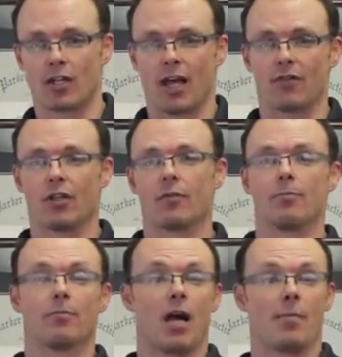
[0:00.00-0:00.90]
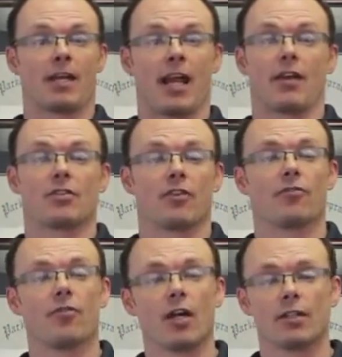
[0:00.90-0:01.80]
to have good biomechanics in our
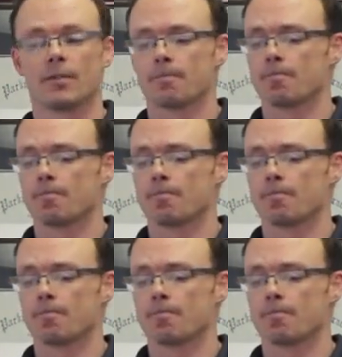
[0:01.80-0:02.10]
foot.